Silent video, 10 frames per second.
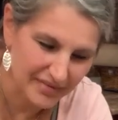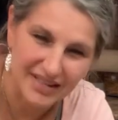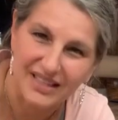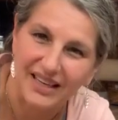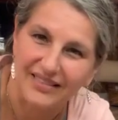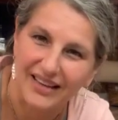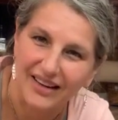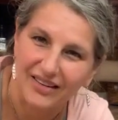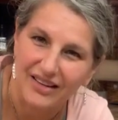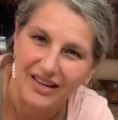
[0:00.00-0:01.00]
to get that
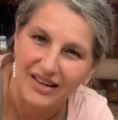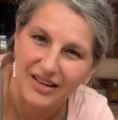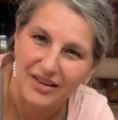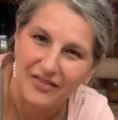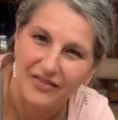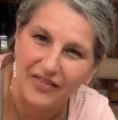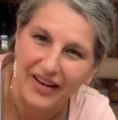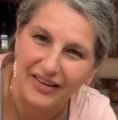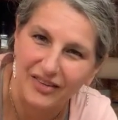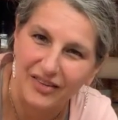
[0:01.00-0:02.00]

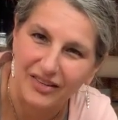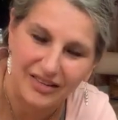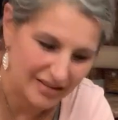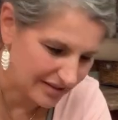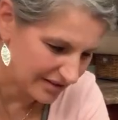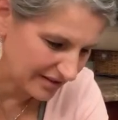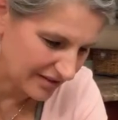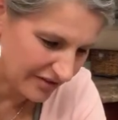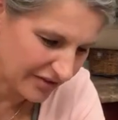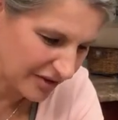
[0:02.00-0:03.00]
final
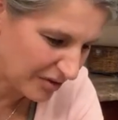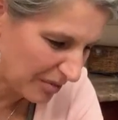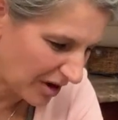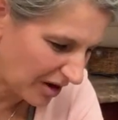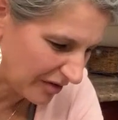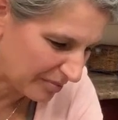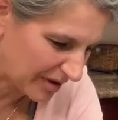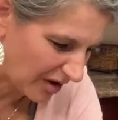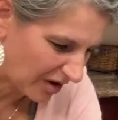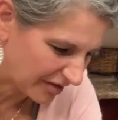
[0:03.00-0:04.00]
film off, but
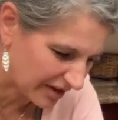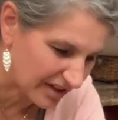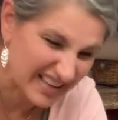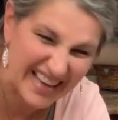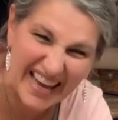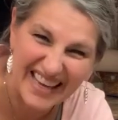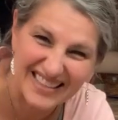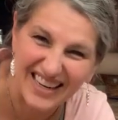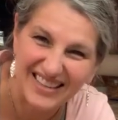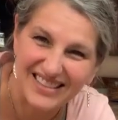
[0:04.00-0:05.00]
all the caked
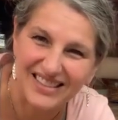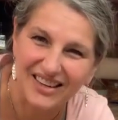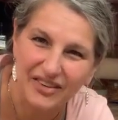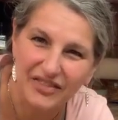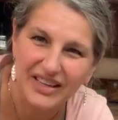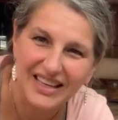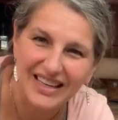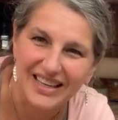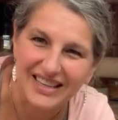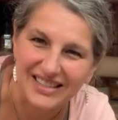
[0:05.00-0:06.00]
on stuff
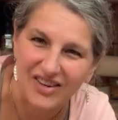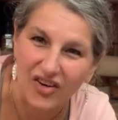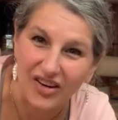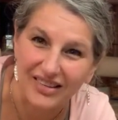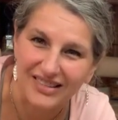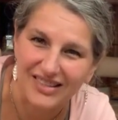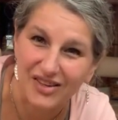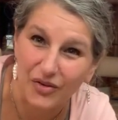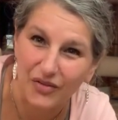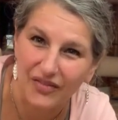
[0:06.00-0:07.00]
is gone.
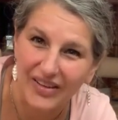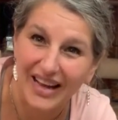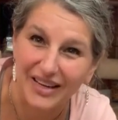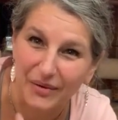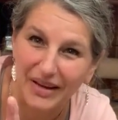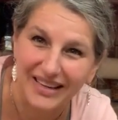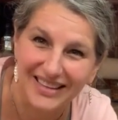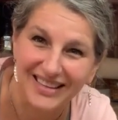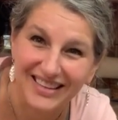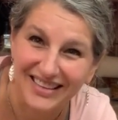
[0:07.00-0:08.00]
So anyway,
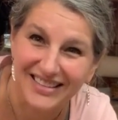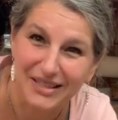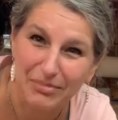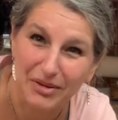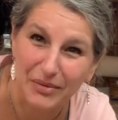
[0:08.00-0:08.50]
tip of the